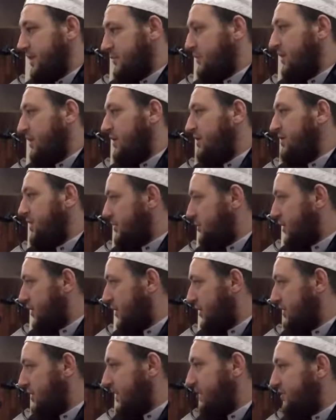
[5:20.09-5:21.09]
That's what it is. That's
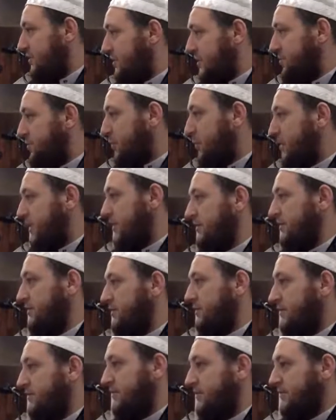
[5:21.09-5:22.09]
what it goes down to, this point
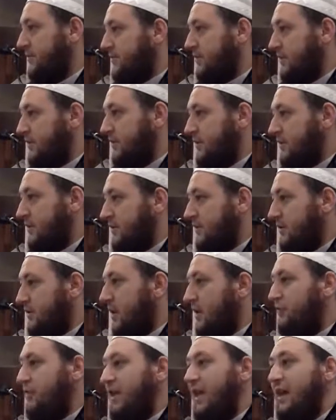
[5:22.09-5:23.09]

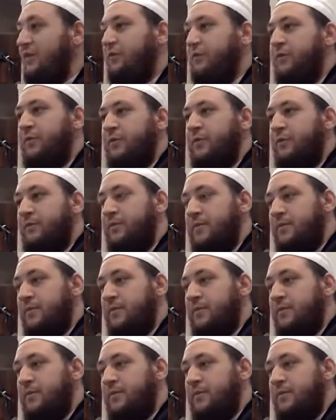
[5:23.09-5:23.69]
of love.